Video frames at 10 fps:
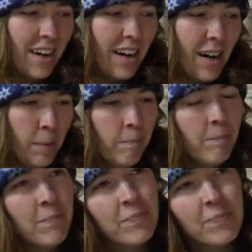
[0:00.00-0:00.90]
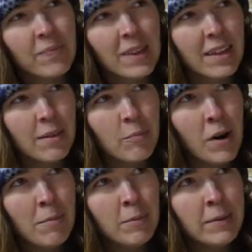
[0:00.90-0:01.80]
Um,
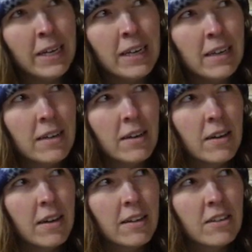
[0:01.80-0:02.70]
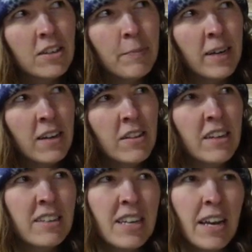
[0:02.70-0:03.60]
probably, depending on the
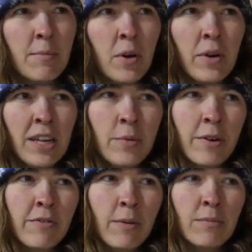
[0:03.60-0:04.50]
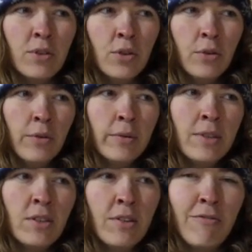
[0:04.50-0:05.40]
design, I'm going anywhere from two
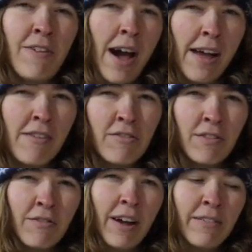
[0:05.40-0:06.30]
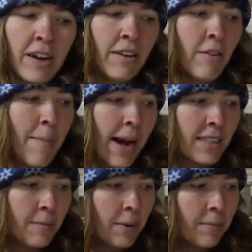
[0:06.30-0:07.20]
to five, five kind of a
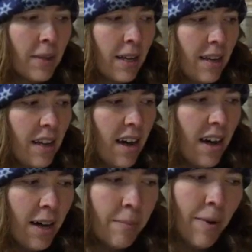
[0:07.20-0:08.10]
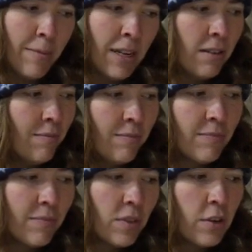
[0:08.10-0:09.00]
maximum. Um, I mean,
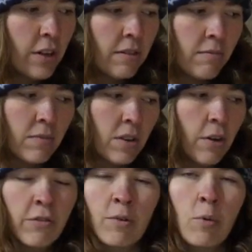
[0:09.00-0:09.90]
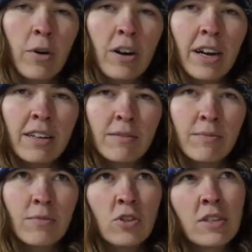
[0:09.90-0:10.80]
you could go for more. It
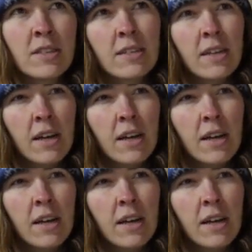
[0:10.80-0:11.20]
just